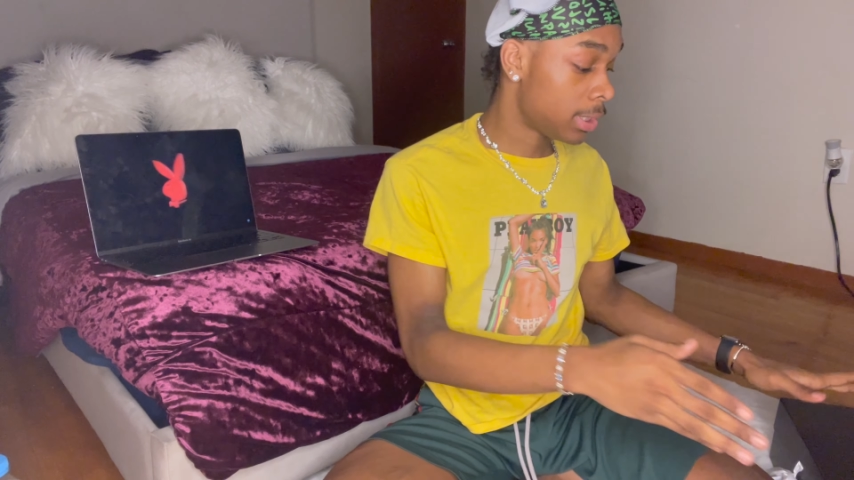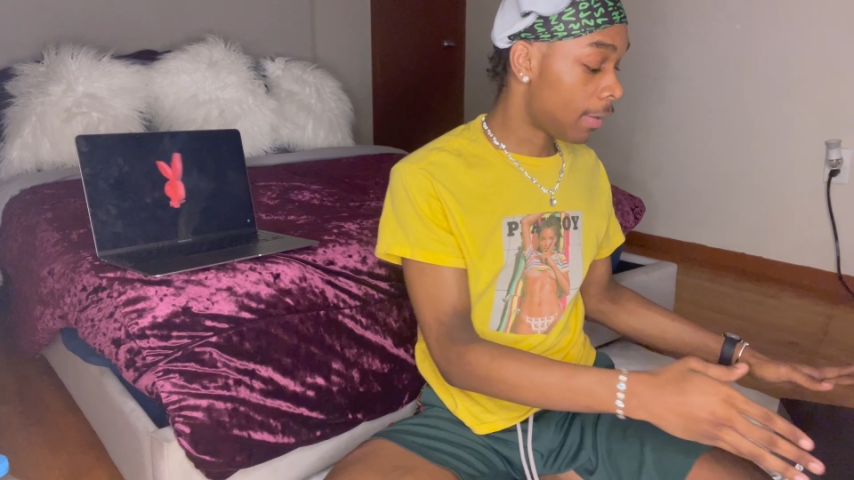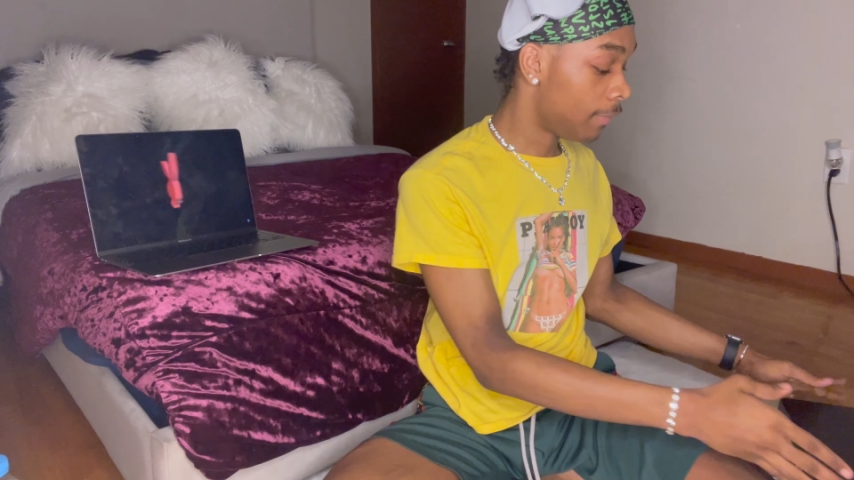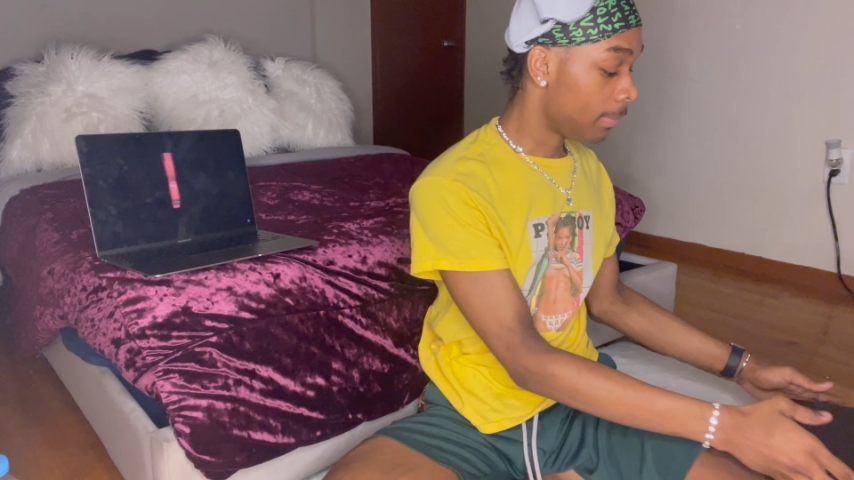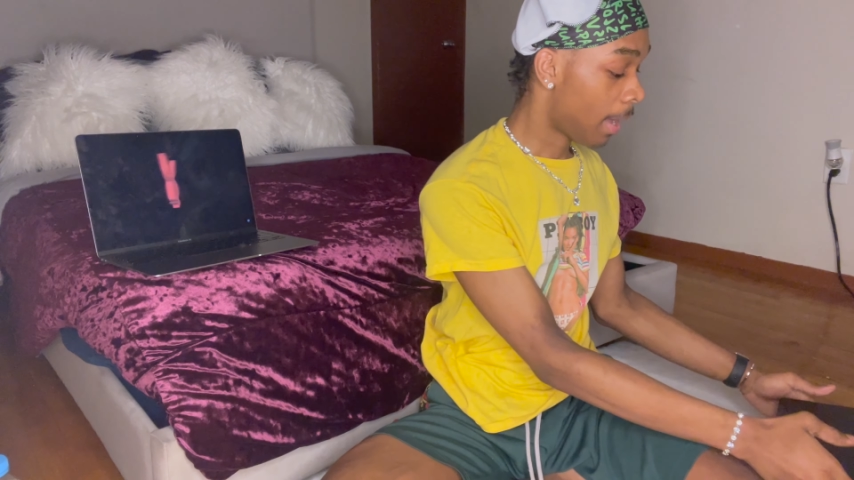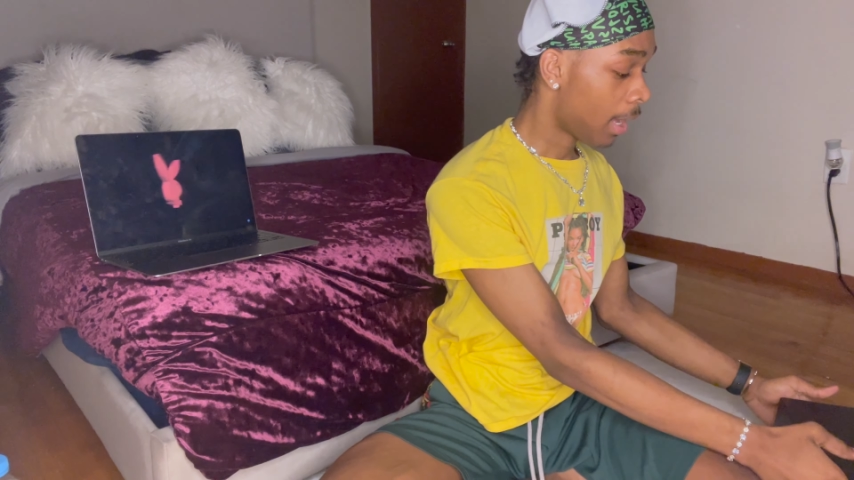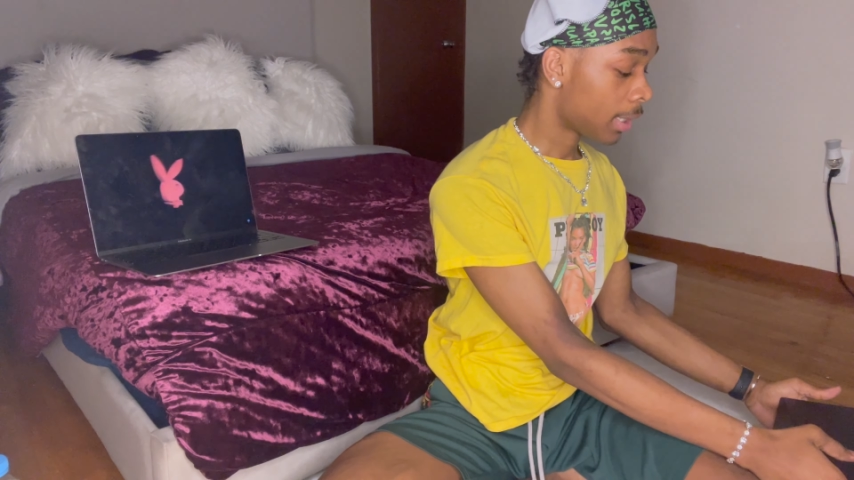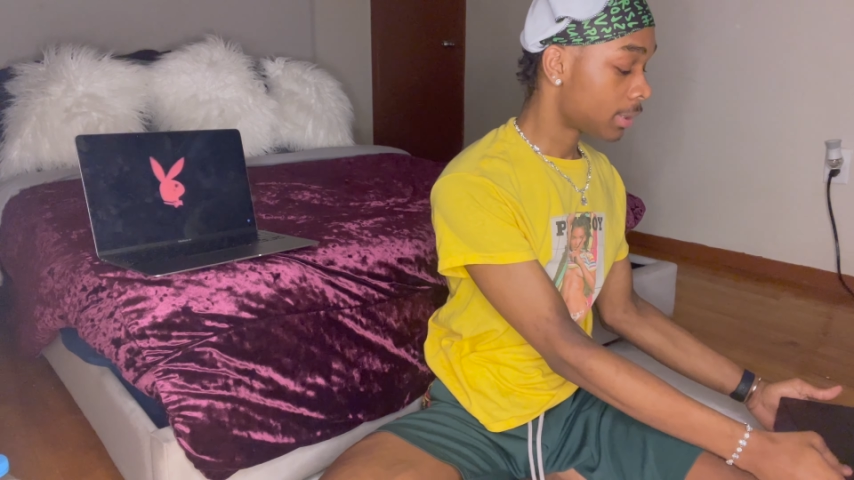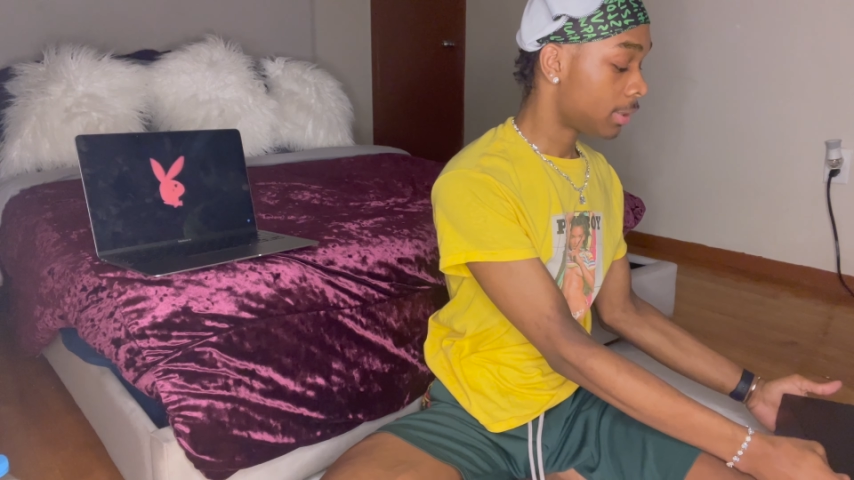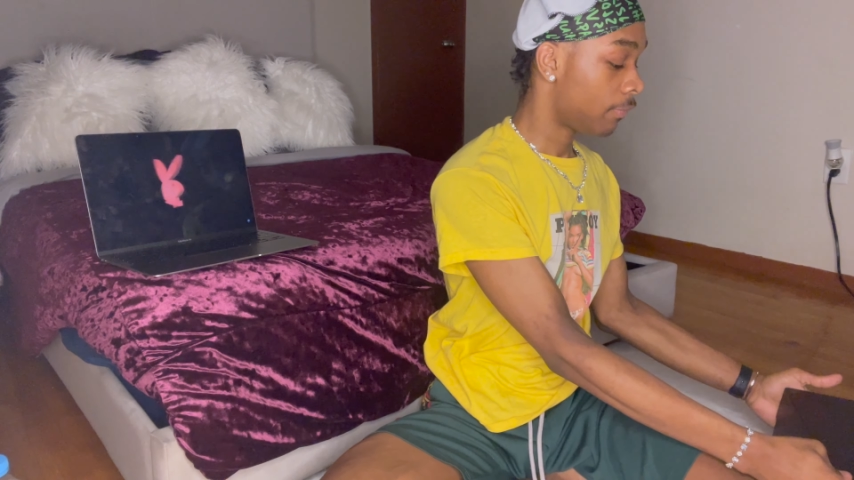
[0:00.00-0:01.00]
lovely
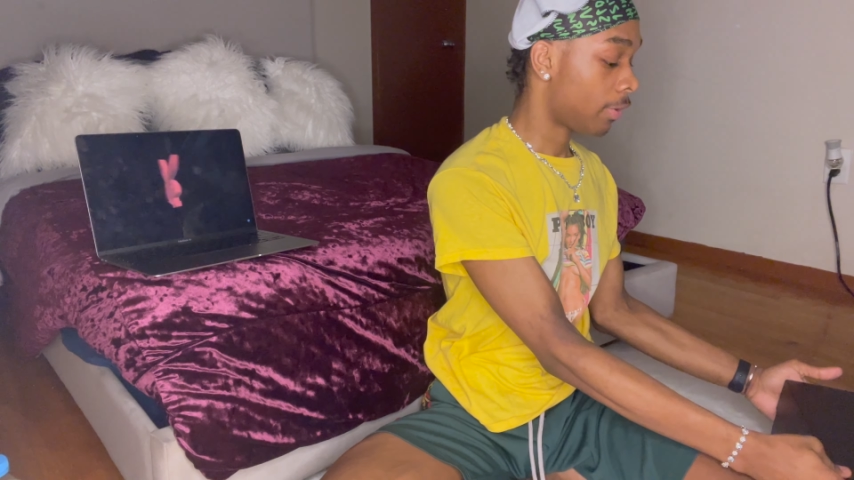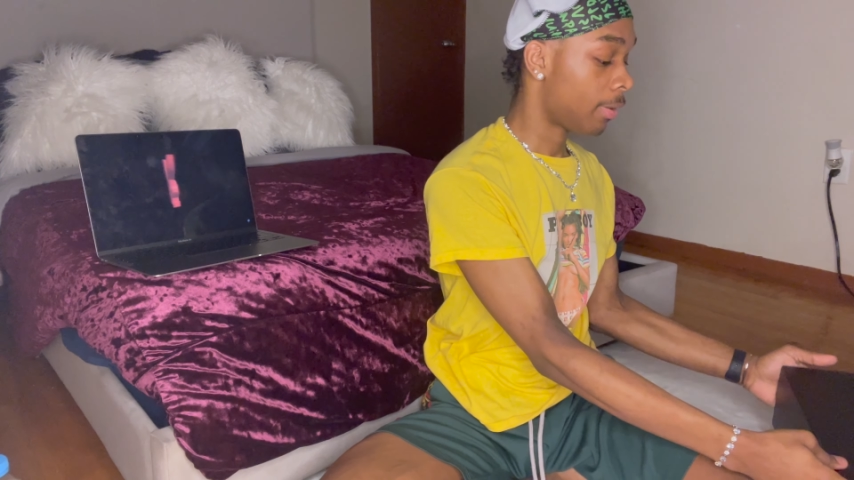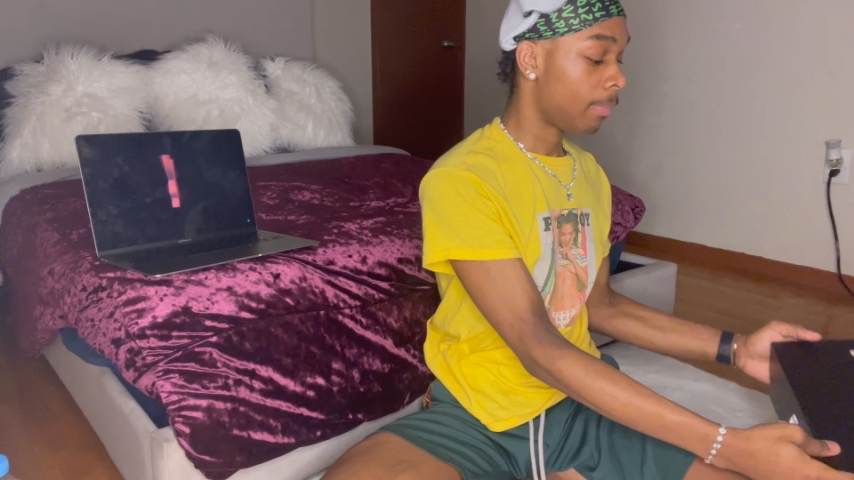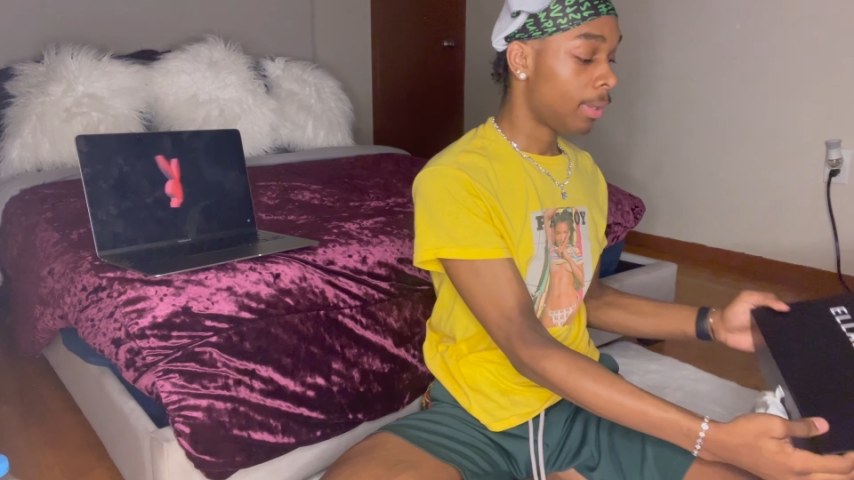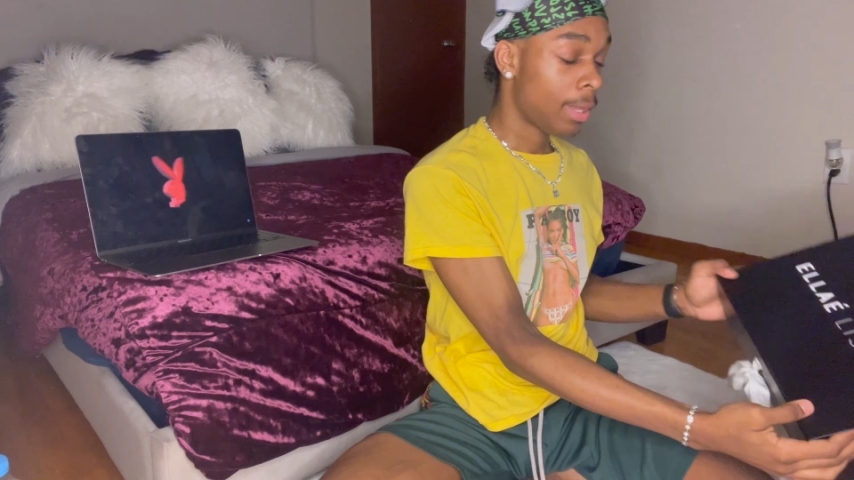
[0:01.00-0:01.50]
box from